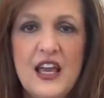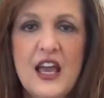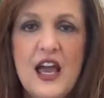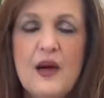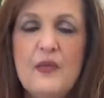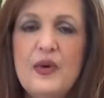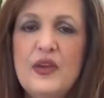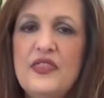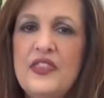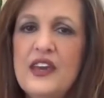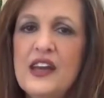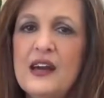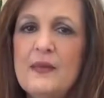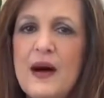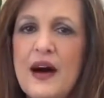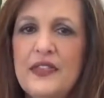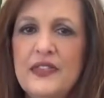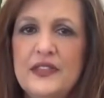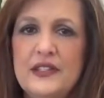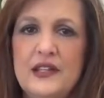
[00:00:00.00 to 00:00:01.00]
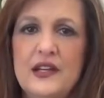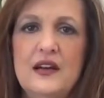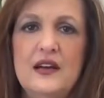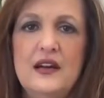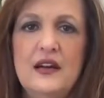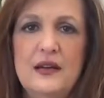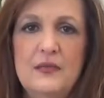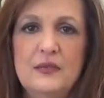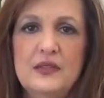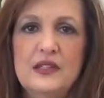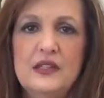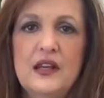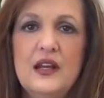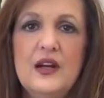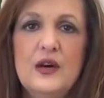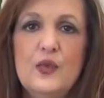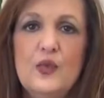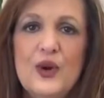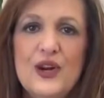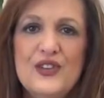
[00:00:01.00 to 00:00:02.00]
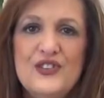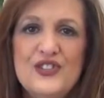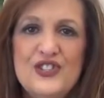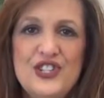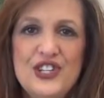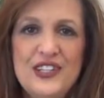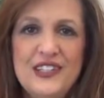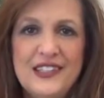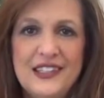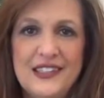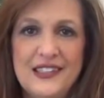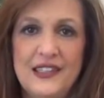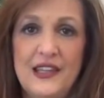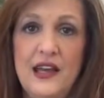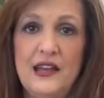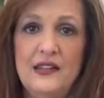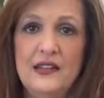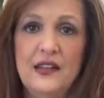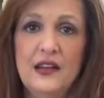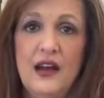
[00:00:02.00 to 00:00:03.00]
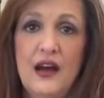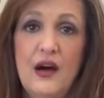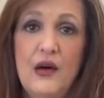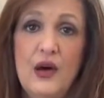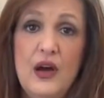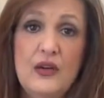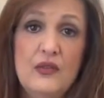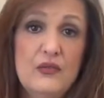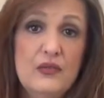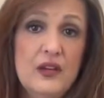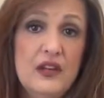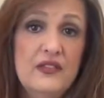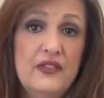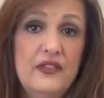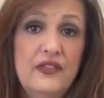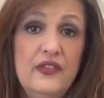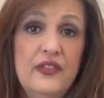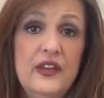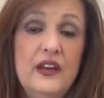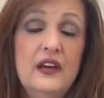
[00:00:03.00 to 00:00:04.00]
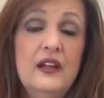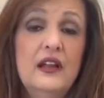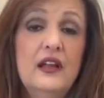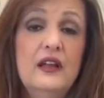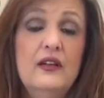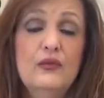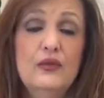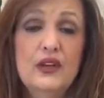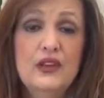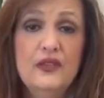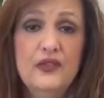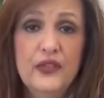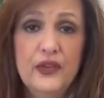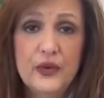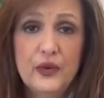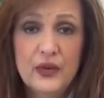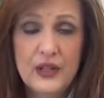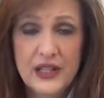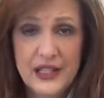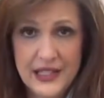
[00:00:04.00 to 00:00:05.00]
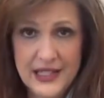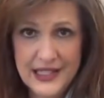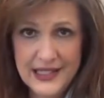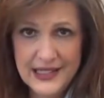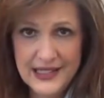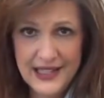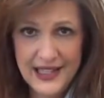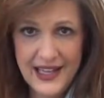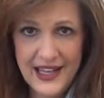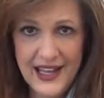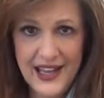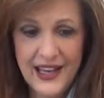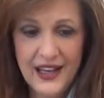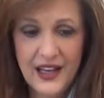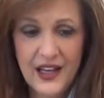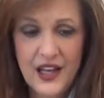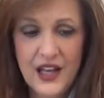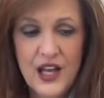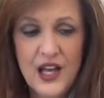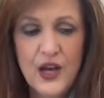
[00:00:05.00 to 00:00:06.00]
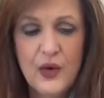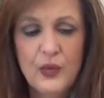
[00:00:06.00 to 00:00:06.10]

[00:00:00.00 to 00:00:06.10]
and we think about the times where Jesus had to go and refill and refuel his tank,